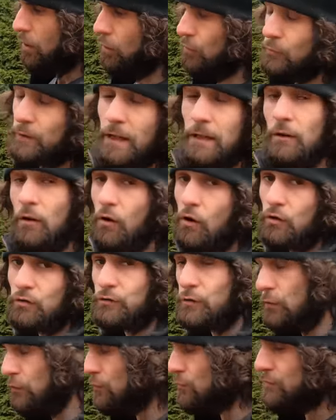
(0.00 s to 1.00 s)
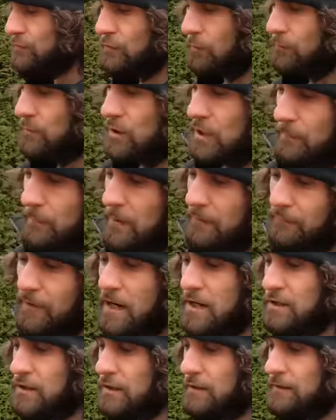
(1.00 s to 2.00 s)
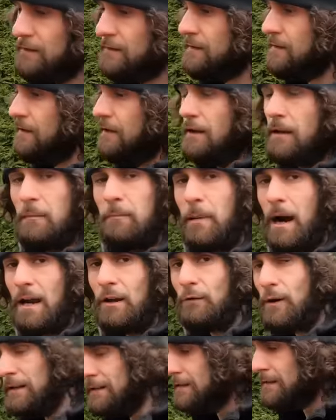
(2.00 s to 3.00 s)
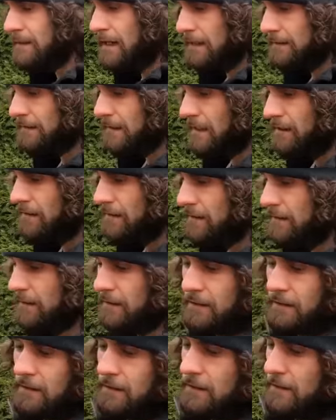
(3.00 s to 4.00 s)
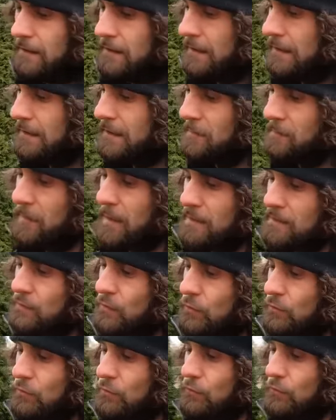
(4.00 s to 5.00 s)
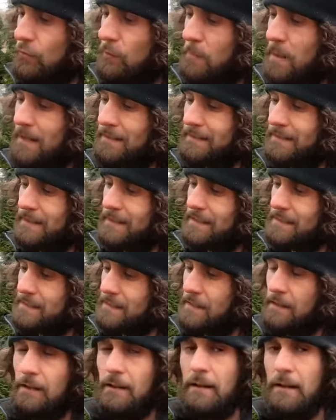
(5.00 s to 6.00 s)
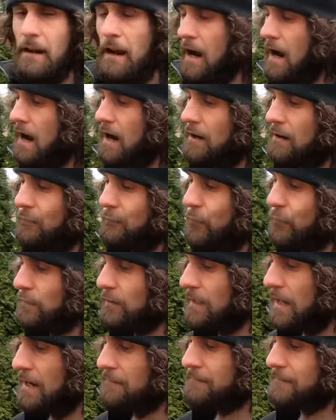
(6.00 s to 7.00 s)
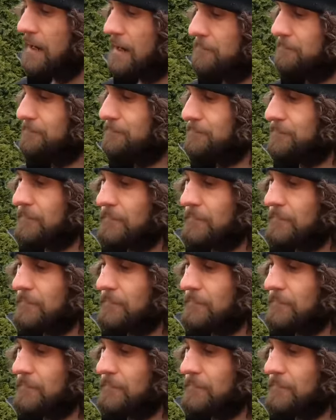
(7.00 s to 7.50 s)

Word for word: or you can also use some cheaper versions by United Cutlery it depends on you but these are for the lifetime